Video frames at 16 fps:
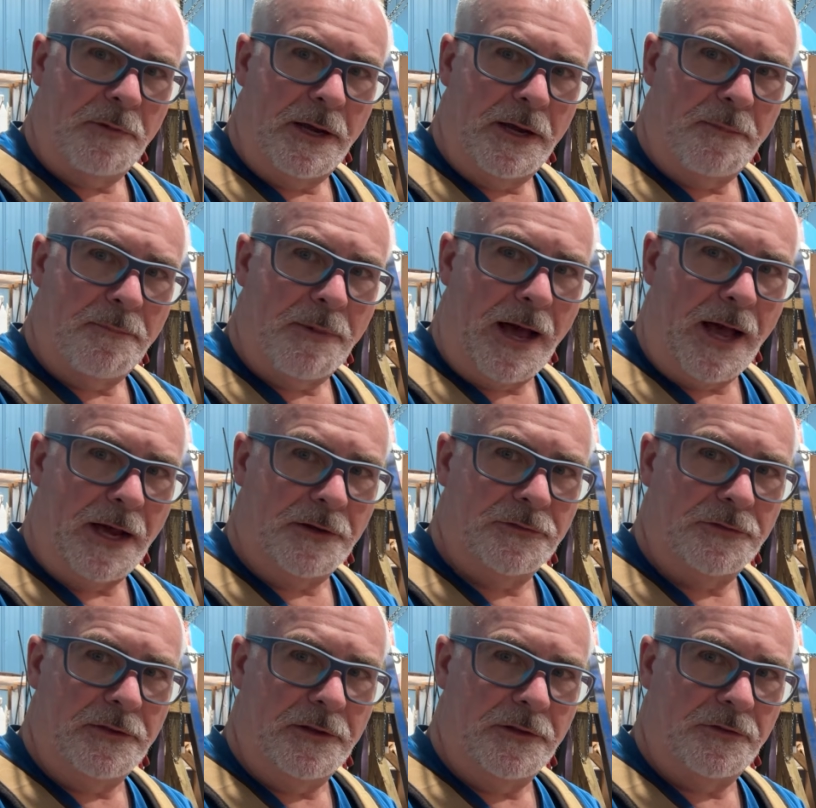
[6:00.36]
by
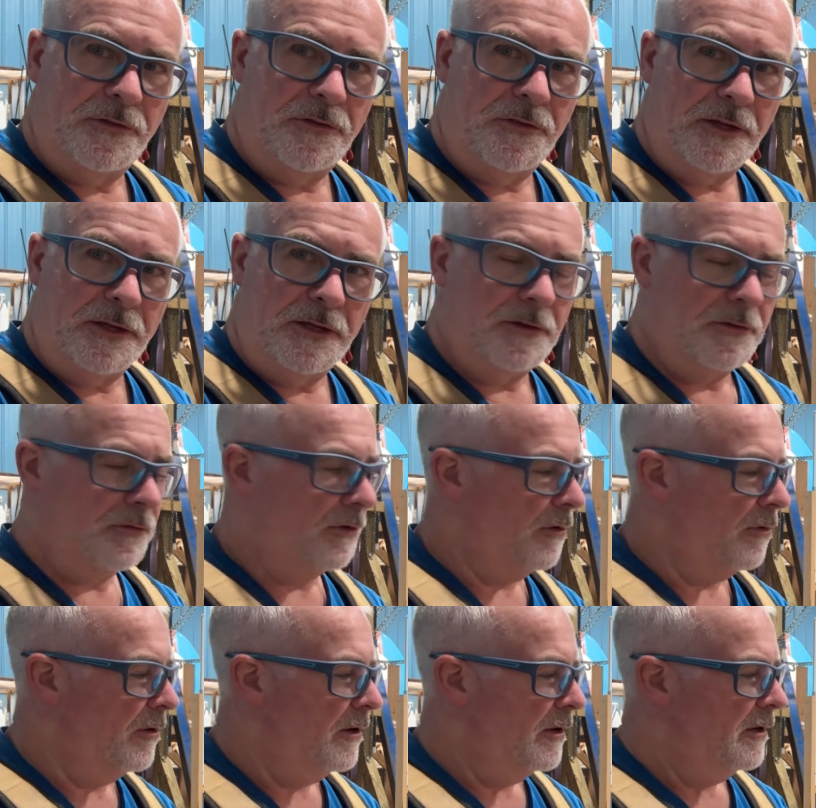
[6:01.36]
epoxy that's thickened.
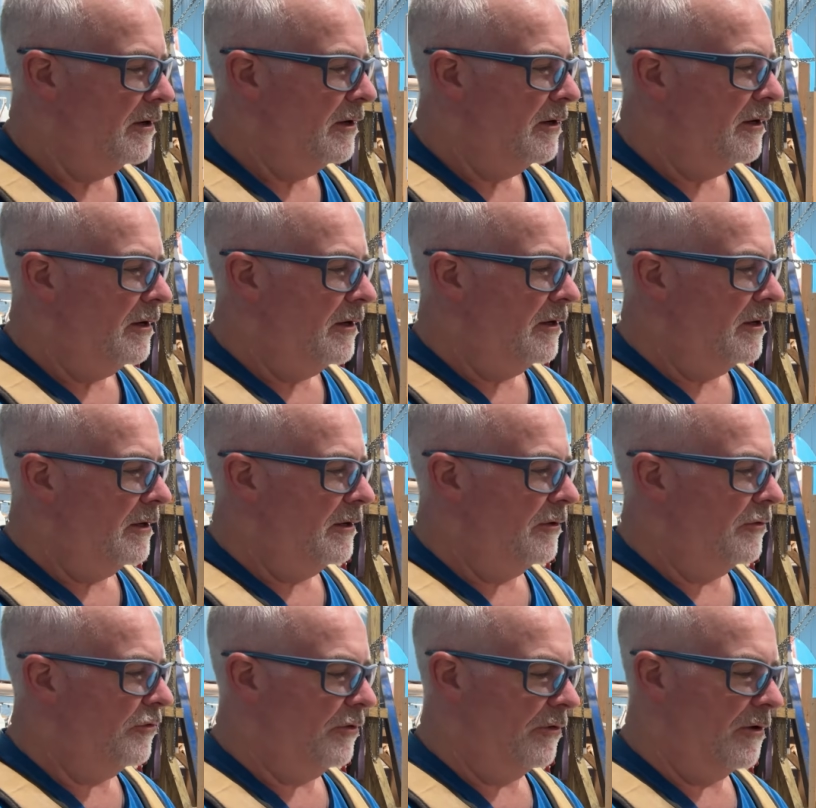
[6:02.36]
So
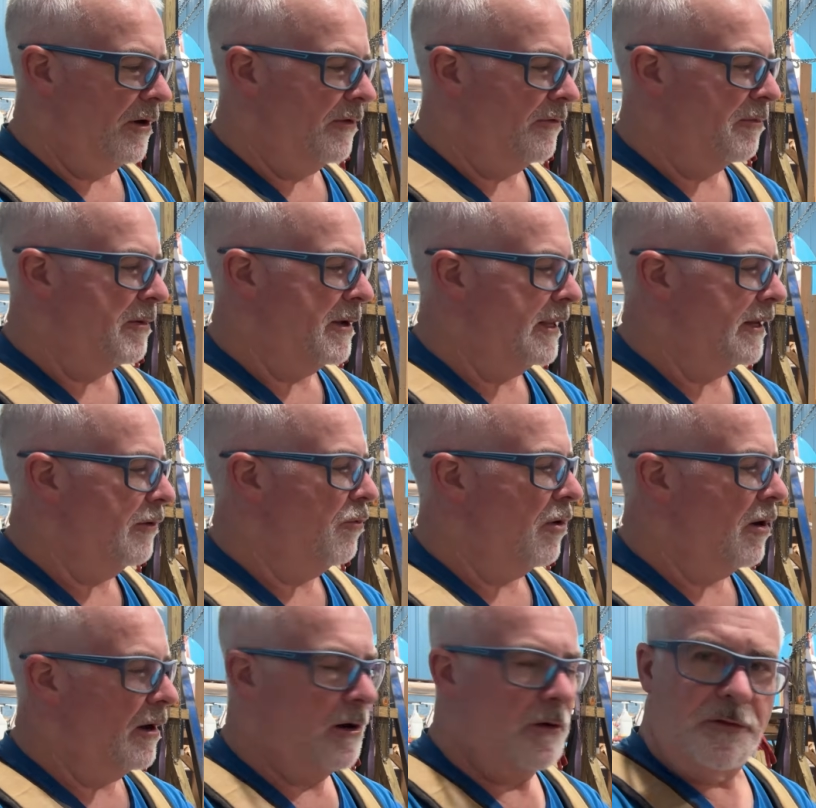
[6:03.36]
should there ever be any
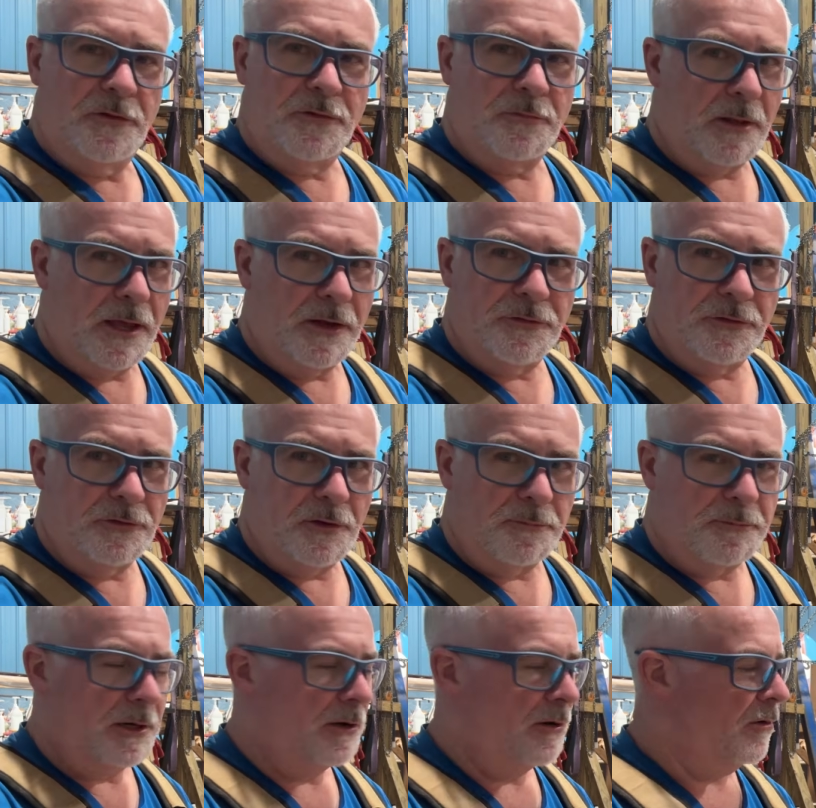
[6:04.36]
water that splashes
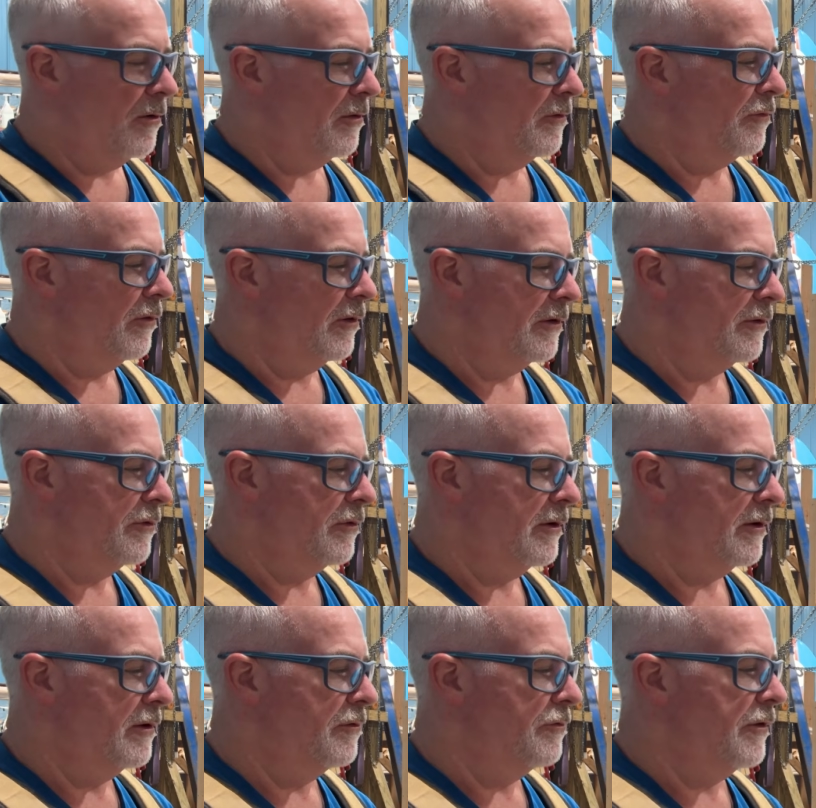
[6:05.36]
up here or the
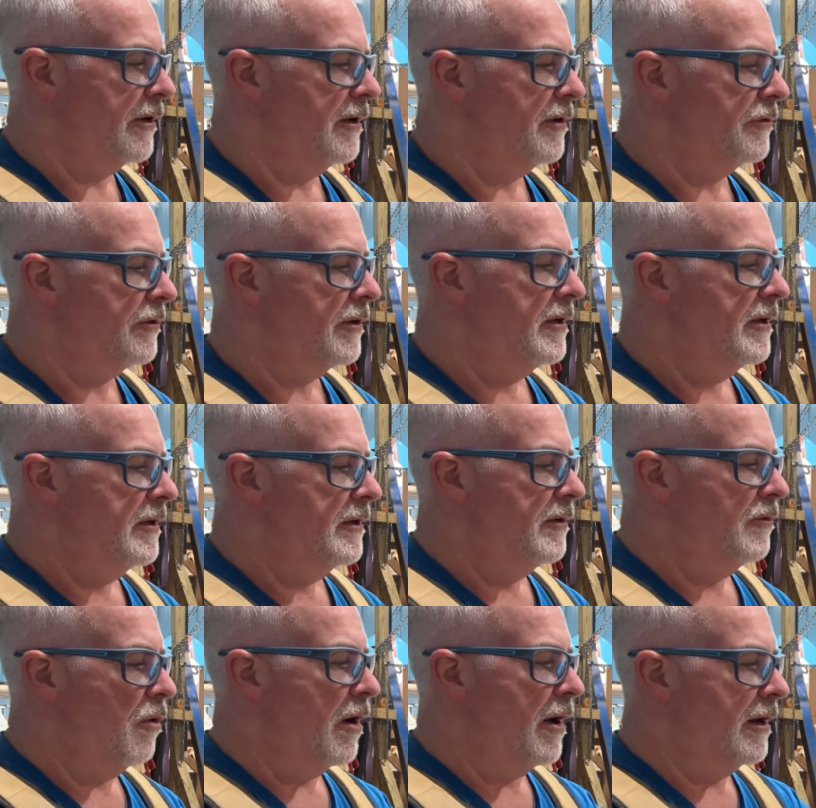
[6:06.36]
4200 fails,
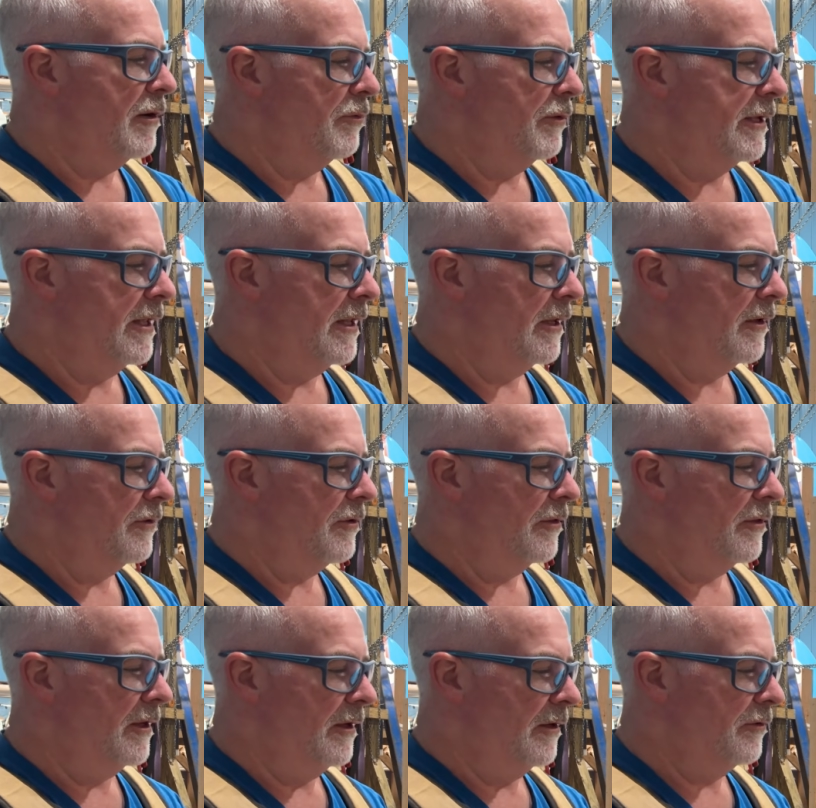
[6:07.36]
water would get into
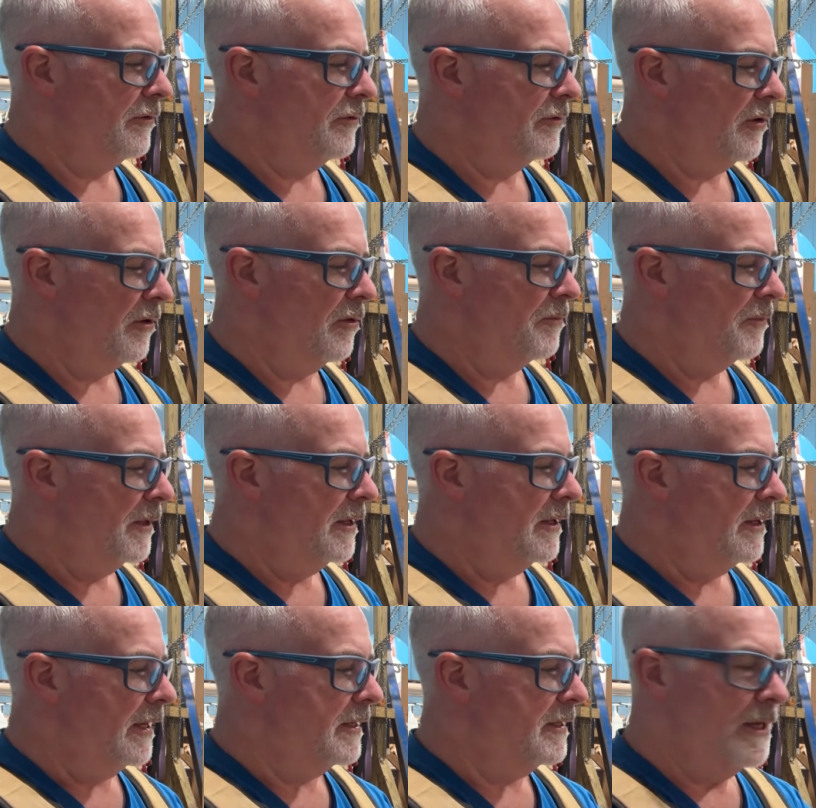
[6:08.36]
this. So
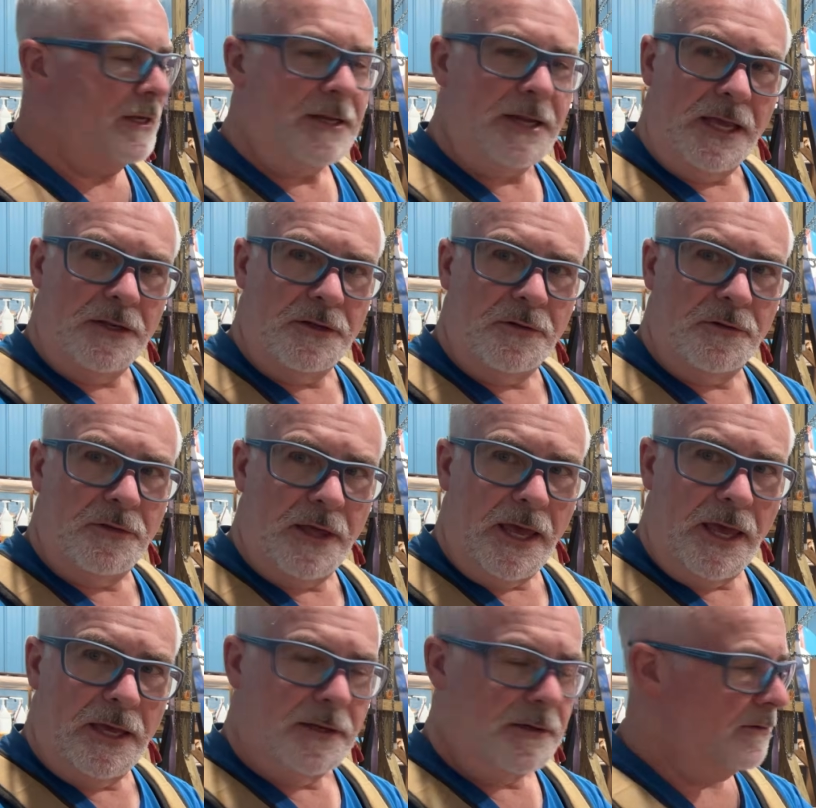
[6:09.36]
it did not do
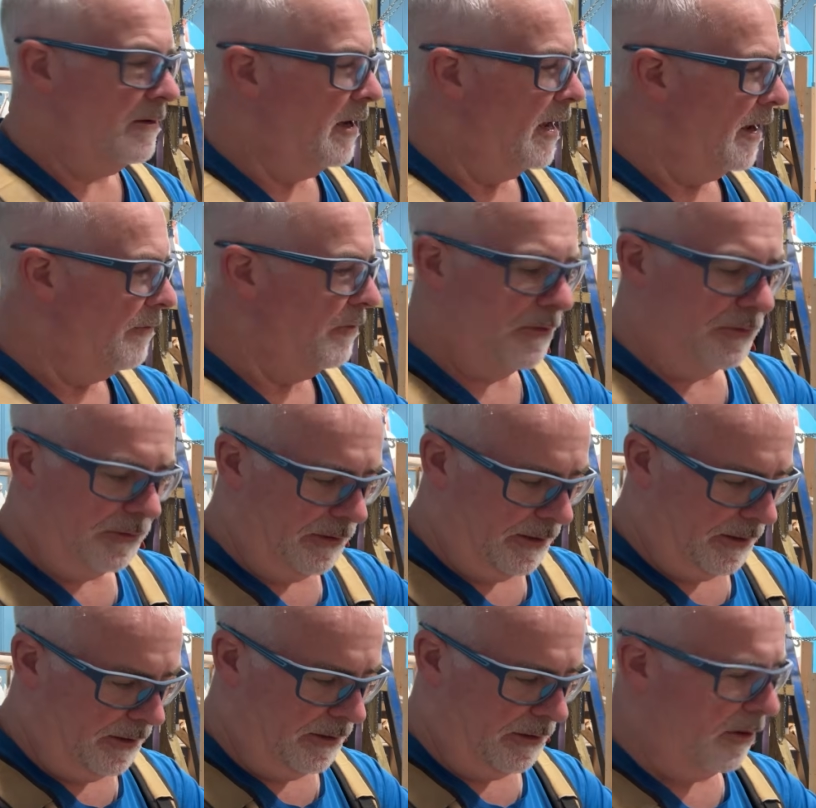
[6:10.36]
that, obviously,
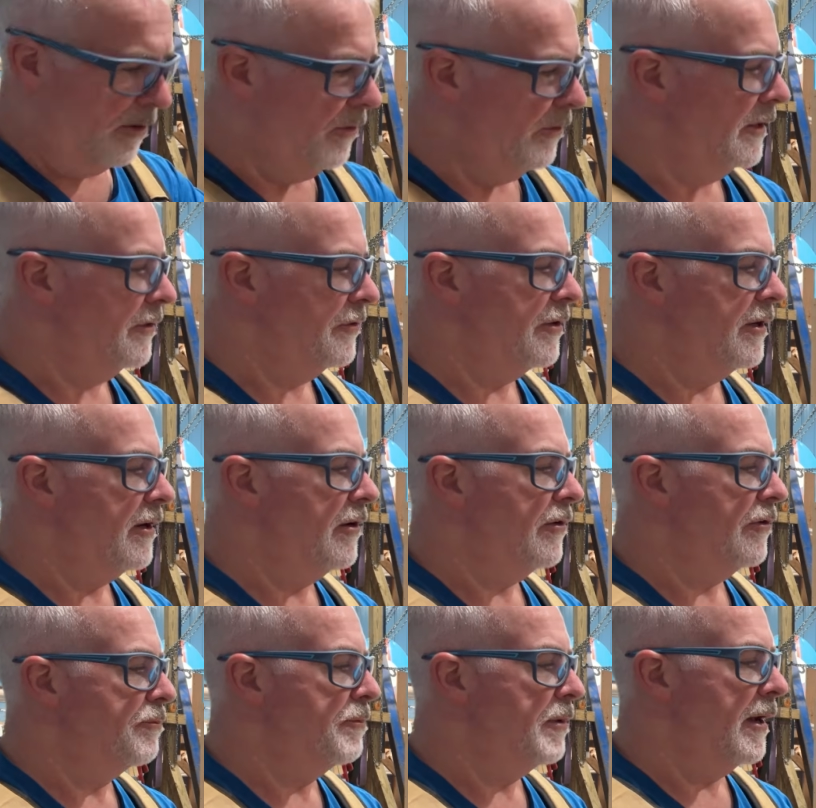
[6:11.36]
in all these
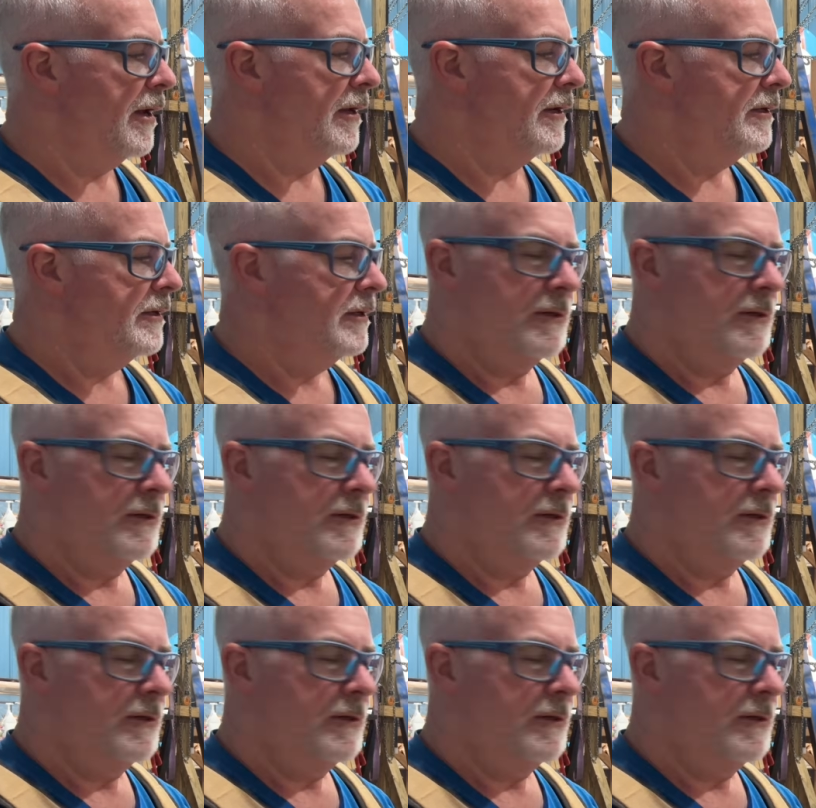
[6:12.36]
years, but